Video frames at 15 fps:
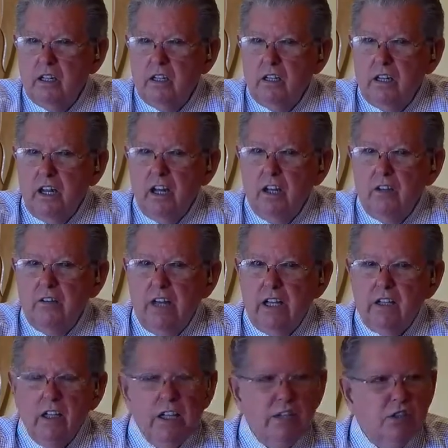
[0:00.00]
Now,
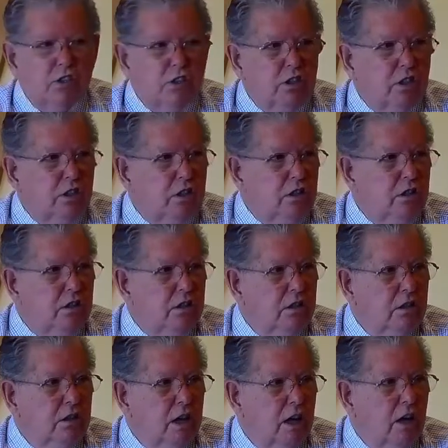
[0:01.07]
that lets the
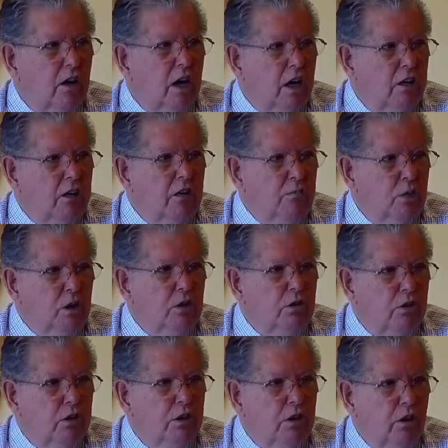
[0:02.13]
air out of the balloon
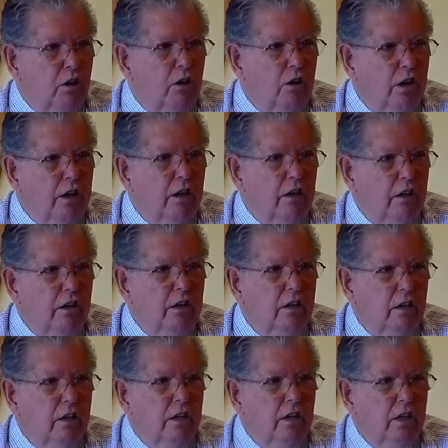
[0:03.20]
in a hurry.
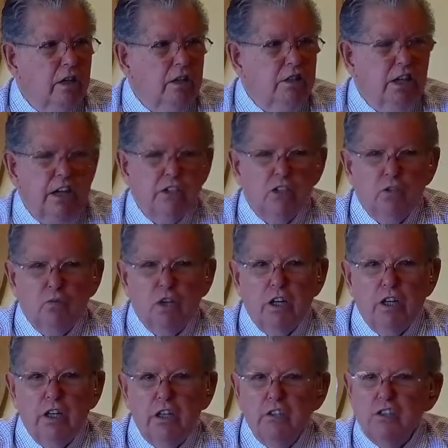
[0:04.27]
It takes away
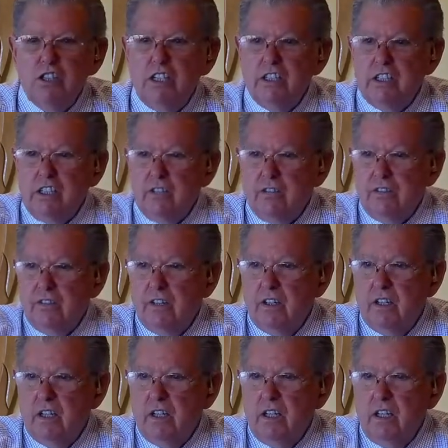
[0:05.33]
incentive.
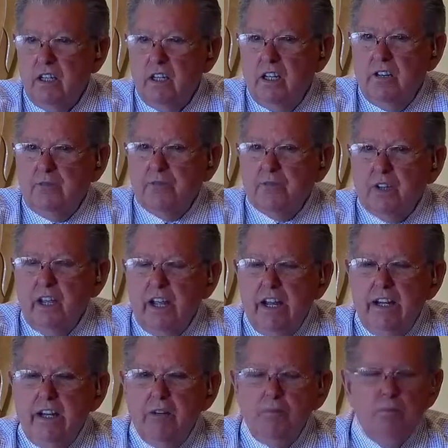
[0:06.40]
And
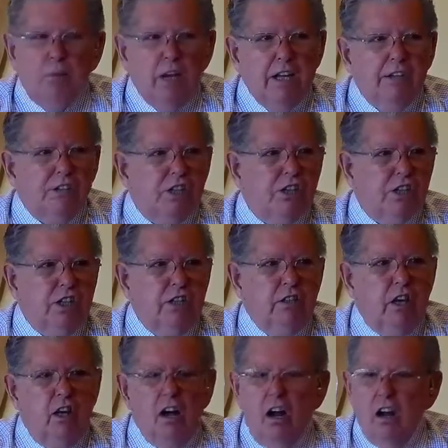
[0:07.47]
it places in the
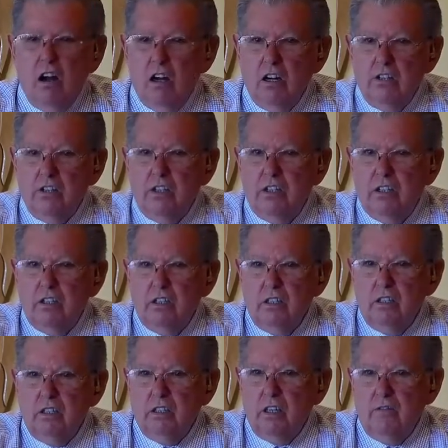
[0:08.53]
heart
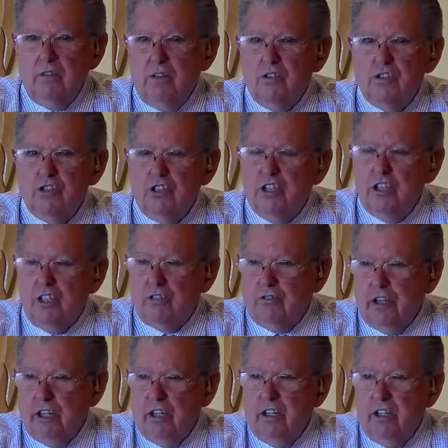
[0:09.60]
of those children